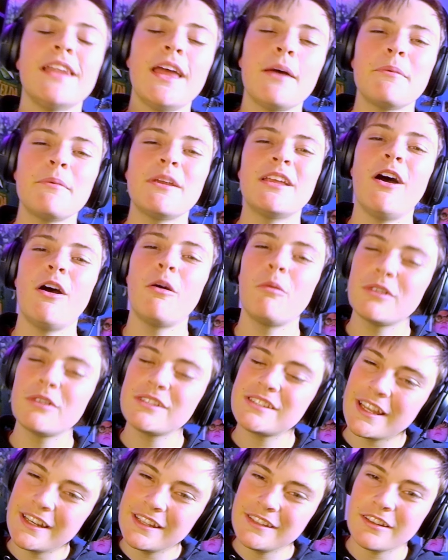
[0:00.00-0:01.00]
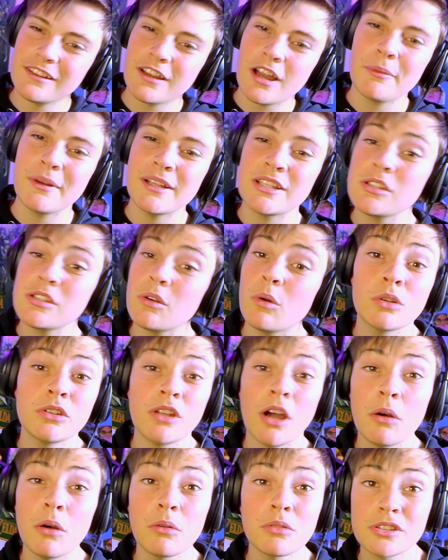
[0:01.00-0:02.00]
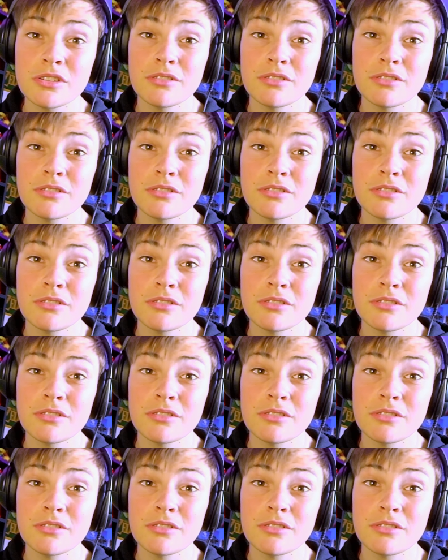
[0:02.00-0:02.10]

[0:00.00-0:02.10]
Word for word: me know once again in the comments, or don't,